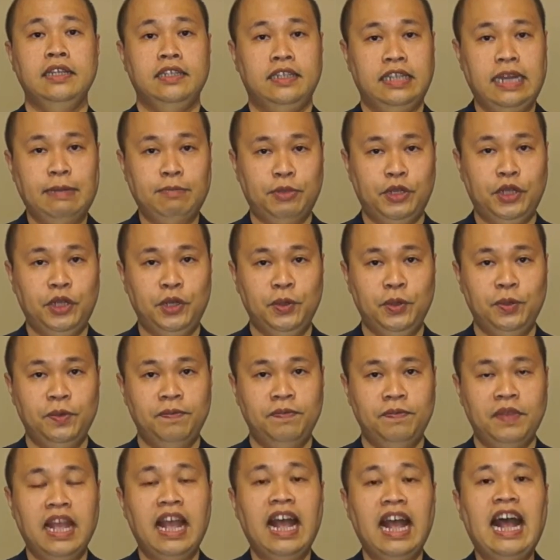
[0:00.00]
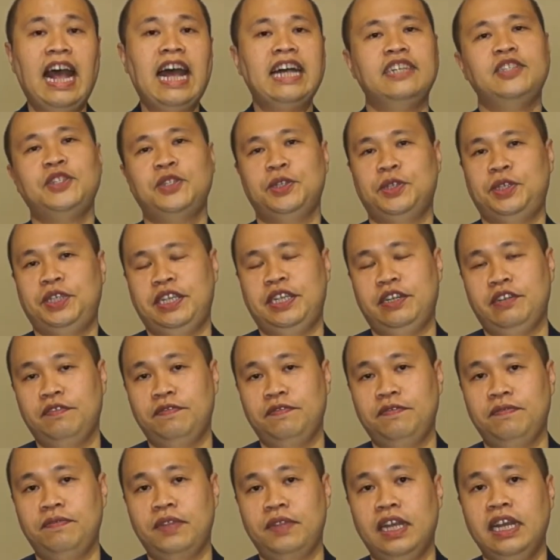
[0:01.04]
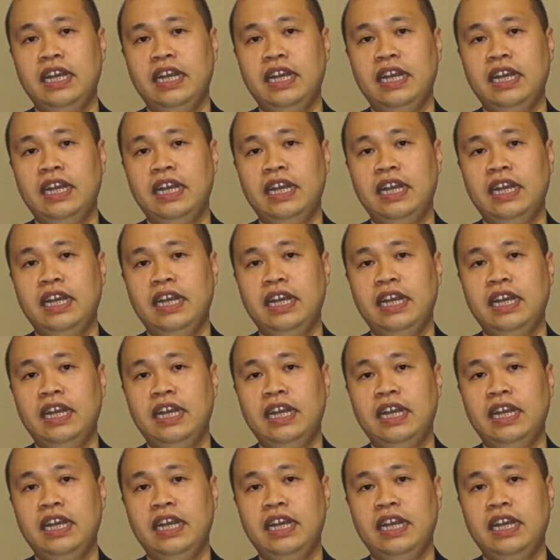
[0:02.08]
Step 2, ask yourself,